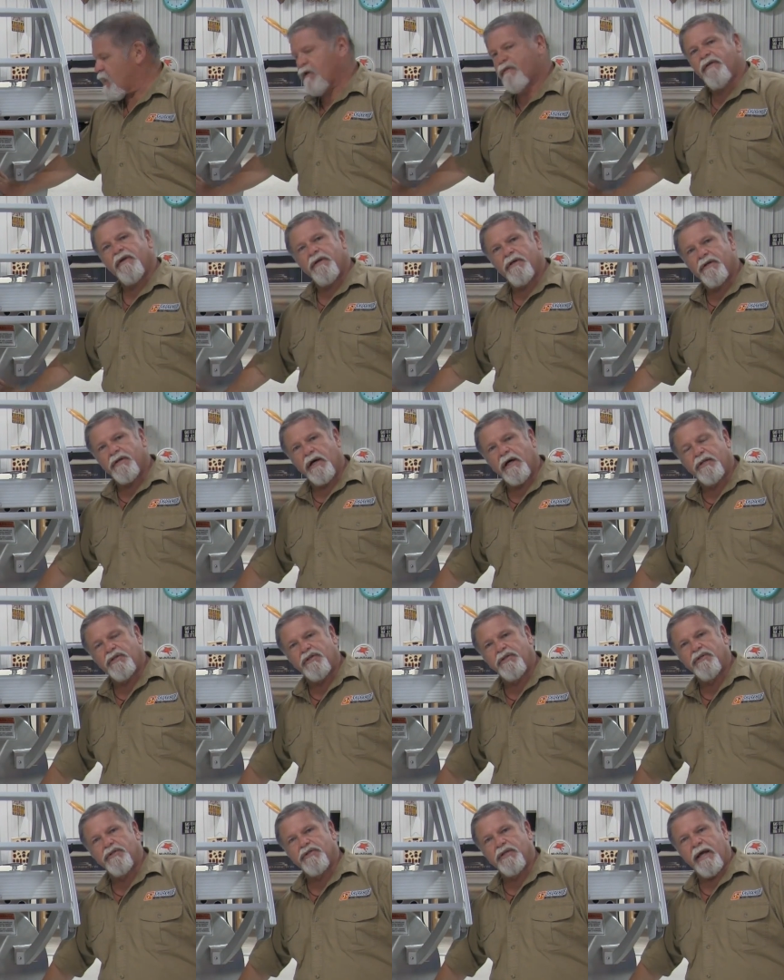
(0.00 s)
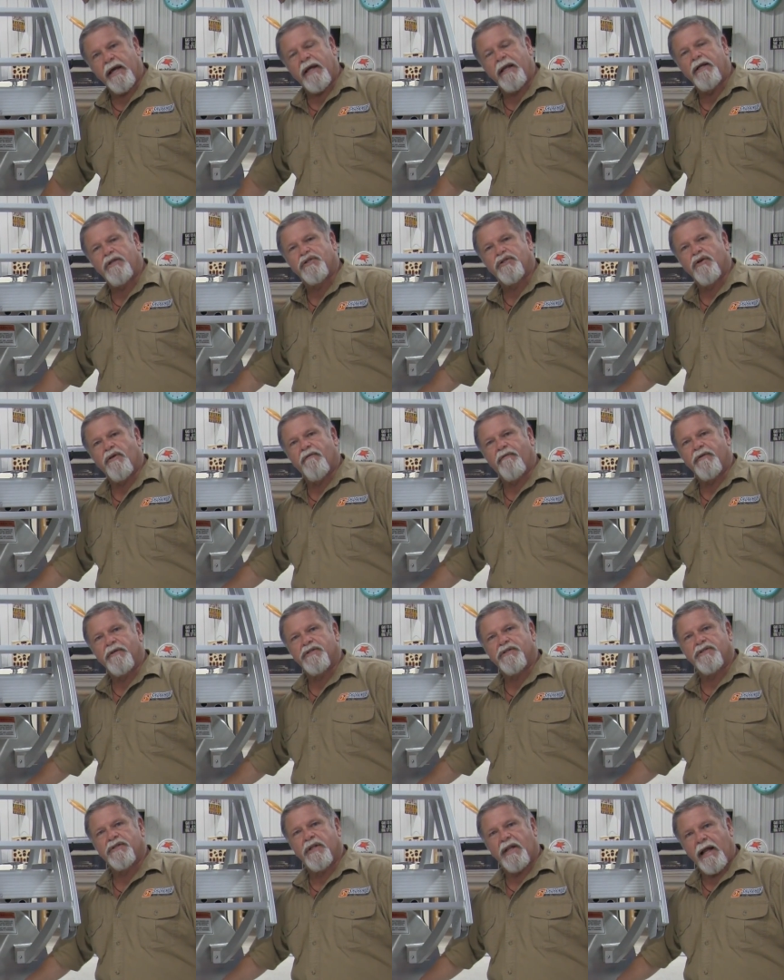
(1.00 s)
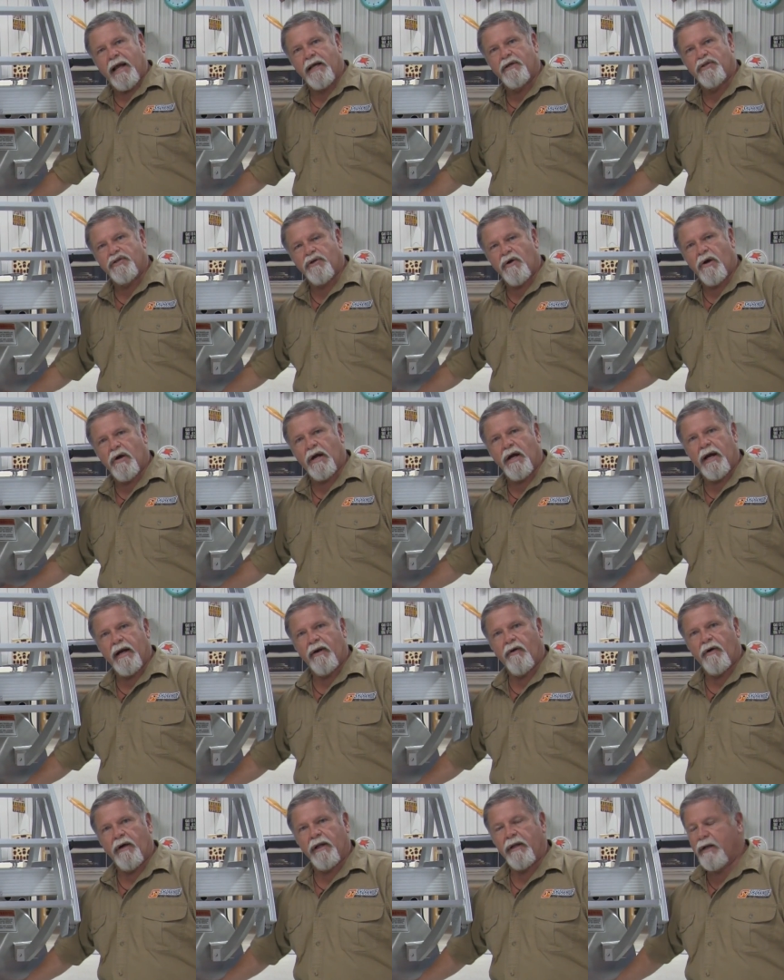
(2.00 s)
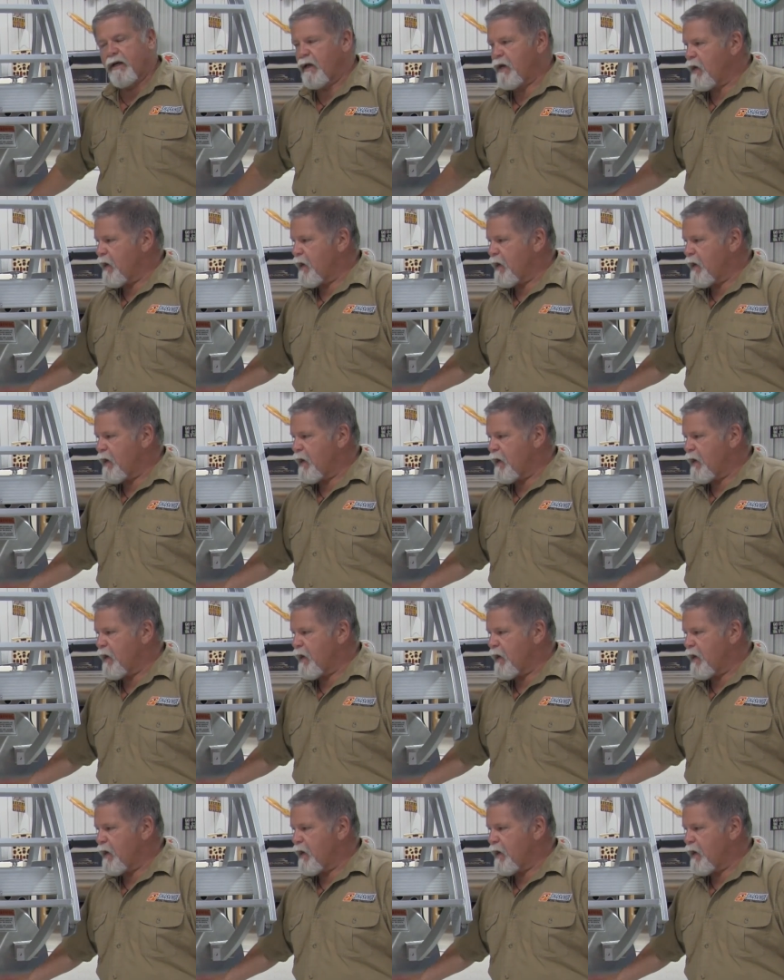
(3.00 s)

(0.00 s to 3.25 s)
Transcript: nothing touches any surface that has Sharkhide on it.